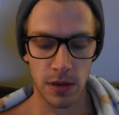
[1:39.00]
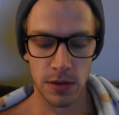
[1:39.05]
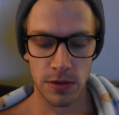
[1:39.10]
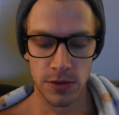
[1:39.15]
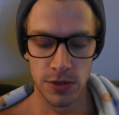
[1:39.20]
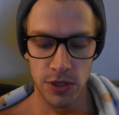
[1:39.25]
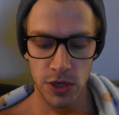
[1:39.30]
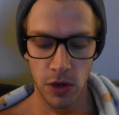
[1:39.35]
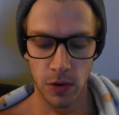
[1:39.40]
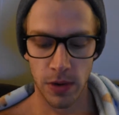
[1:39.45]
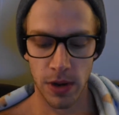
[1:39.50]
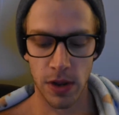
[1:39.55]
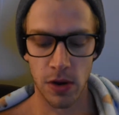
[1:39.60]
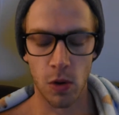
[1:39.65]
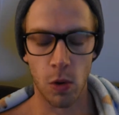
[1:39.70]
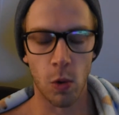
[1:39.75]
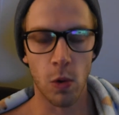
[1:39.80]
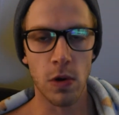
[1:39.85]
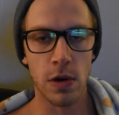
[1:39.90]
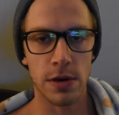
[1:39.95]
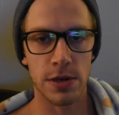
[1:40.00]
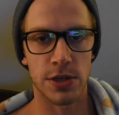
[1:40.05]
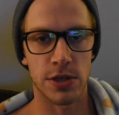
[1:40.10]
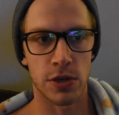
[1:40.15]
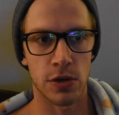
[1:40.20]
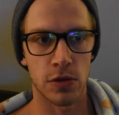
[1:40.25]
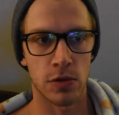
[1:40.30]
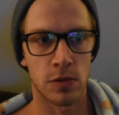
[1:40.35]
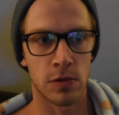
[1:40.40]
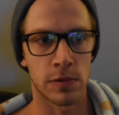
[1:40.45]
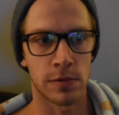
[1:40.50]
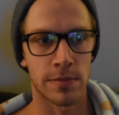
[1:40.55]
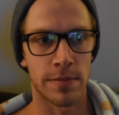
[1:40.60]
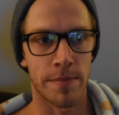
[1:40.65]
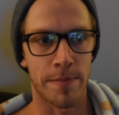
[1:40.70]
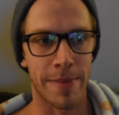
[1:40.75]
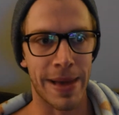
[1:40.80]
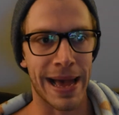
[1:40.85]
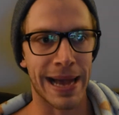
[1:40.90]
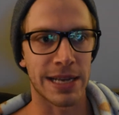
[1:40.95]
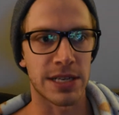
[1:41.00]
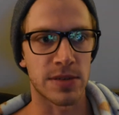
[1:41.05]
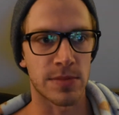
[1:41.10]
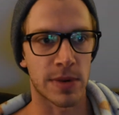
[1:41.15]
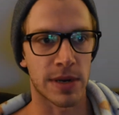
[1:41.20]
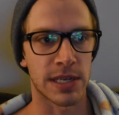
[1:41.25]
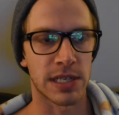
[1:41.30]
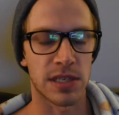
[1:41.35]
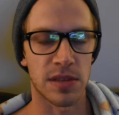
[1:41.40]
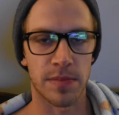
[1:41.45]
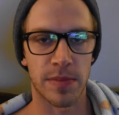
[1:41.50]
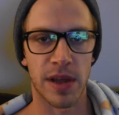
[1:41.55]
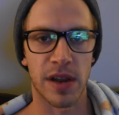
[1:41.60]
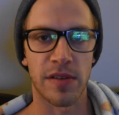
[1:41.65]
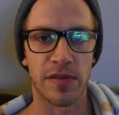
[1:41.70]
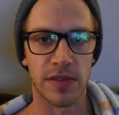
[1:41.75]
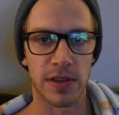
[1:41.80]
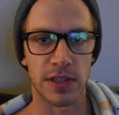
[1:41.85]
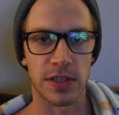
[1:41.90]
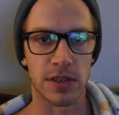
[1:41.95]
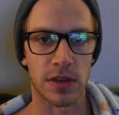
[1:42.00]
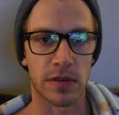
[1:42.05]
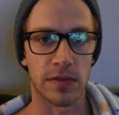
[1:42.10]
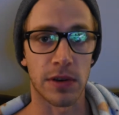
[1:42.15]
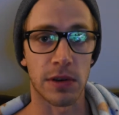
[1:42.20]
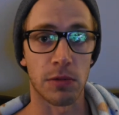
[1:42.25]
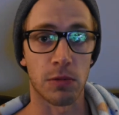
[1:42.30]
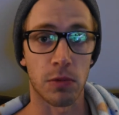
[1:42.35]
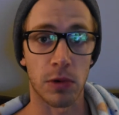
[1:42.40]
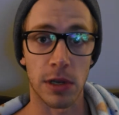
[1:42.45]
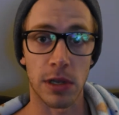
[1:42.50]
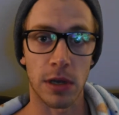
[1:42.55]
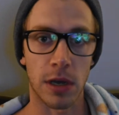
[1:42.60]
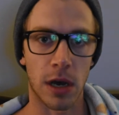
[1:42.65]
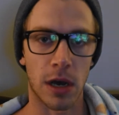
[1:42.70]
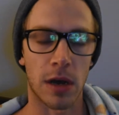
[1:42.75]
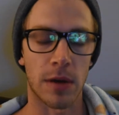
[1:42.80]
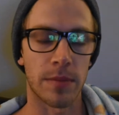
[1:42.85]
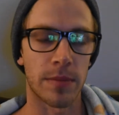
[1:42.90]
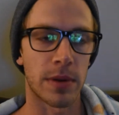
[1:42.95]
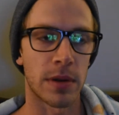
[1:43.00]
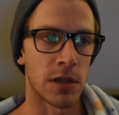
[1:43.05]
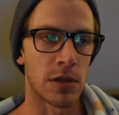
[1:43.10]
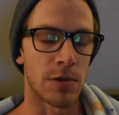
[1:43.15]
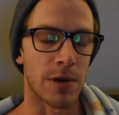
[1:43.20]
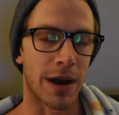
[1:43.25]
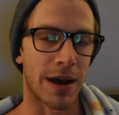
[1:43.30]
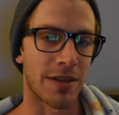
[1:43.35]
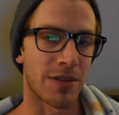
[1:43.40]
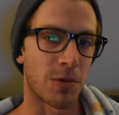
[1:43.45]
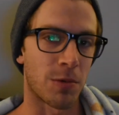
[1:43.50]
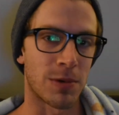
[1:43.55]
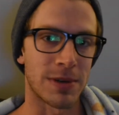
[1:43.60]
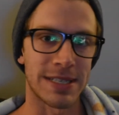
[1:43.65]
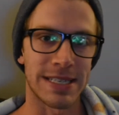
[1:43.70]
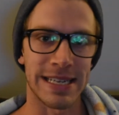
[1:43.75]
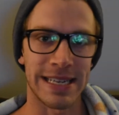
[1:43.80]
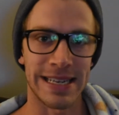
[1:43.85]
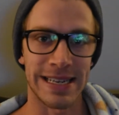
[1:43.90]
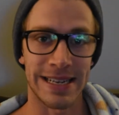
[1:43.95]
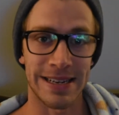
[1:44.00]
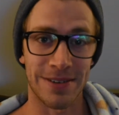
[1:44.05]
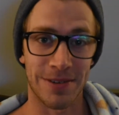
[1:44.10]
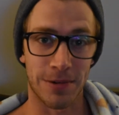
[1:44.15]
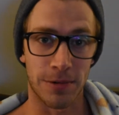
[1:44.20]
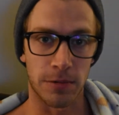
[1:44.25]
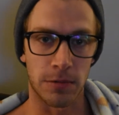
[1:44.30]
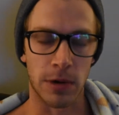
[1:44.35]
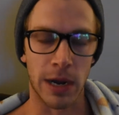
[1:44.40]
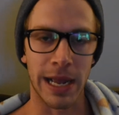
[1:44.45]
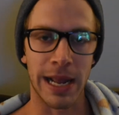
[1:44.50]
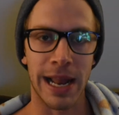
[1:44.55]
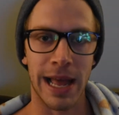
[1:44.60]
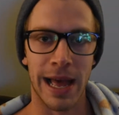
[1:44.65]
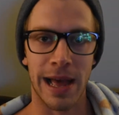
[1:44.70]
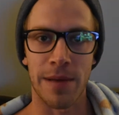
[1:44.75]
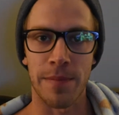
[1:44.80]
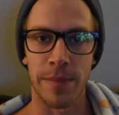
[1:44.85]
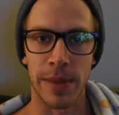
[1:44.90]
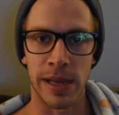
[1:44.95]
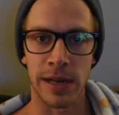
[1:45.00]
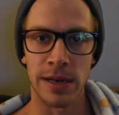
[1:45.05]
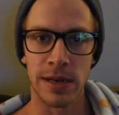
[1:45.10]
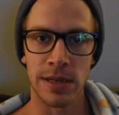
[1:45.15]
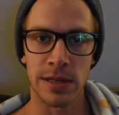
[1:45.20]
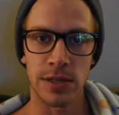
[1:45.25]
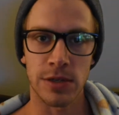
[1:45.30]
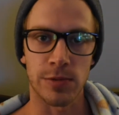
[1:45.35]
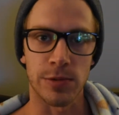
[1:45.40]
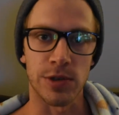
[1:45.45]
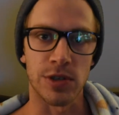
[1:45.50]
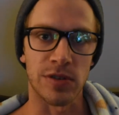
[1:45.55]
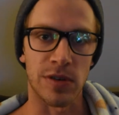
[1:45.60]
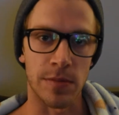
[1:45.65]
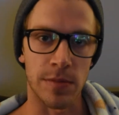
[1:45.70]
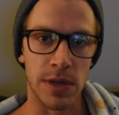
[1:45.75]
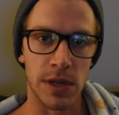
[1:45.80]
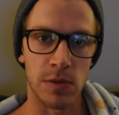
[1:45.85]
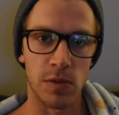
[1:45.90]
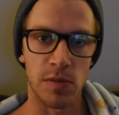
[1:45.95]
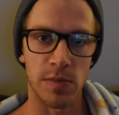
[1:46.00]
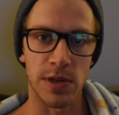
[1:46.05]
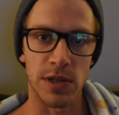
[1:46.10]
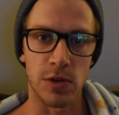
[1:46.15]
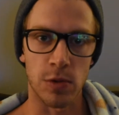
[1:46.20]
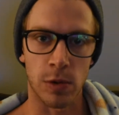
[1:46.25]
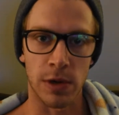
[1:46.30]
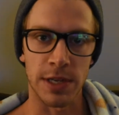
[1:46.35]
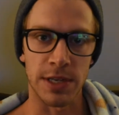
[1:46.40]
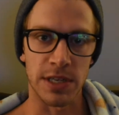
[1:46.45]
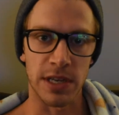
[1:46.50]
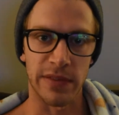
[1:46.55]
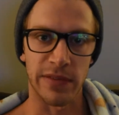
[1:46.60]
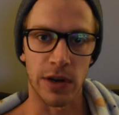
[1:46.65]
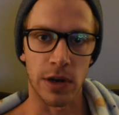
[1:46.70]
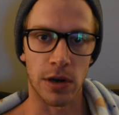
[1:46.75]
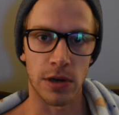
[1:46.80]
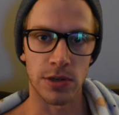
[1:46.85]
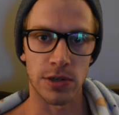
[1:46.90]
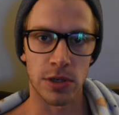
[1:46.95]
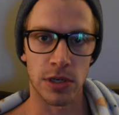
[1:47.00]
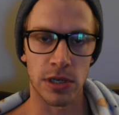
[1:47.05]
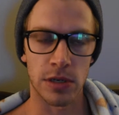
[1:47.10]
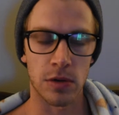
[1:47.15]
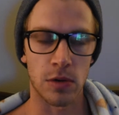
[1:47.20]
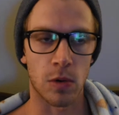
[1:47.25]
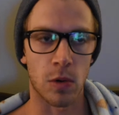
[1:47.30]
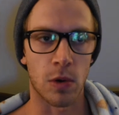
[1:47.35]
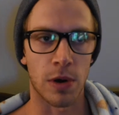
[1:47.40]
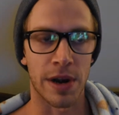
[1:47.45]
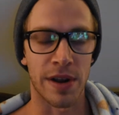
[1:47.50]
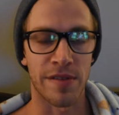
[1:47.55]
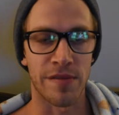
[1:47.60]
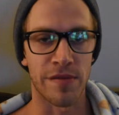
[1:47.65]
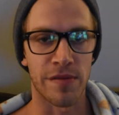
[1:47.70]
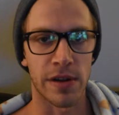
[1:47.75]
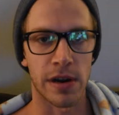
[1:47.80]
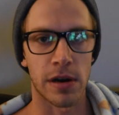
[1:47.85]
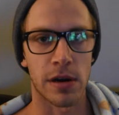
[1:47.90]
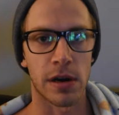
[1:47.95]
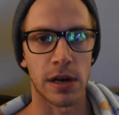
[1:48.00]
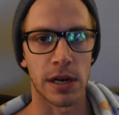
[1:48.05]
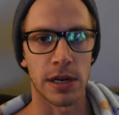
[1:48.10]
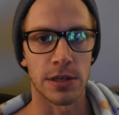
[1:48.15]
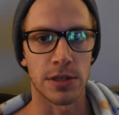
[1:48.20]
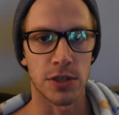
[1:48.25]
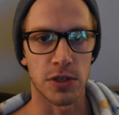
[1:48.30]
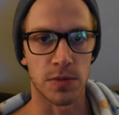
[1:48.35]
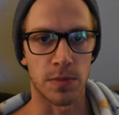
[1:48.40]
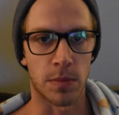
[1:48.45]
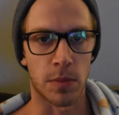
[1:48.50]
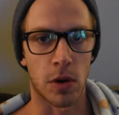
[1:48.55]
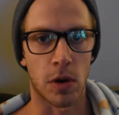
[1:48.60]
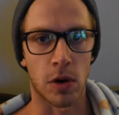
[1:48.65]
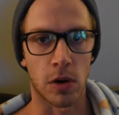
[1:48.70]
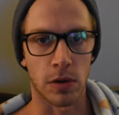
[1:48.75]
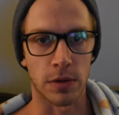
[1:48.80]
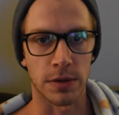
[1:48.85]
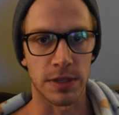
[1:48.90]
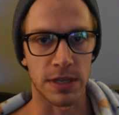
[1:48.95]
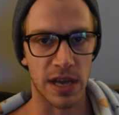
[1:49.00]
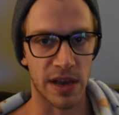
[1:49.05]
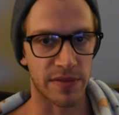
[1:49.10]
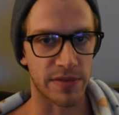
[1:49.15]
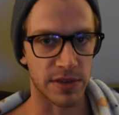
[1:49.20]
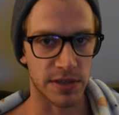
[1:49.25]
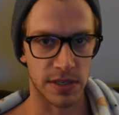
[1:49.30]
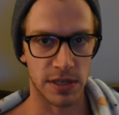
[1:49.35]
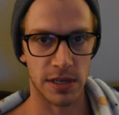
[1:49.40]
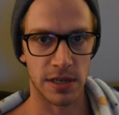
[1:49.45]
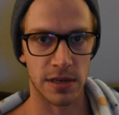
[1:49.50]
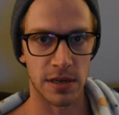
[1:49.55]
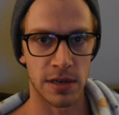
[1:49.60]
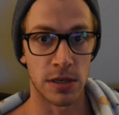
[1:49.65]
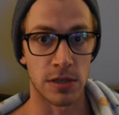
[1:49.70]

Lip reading: So in order to maximize the benefits of a recomp, you either want to eat right at maintenance, which for me would be 2,700, or in a very small deficit.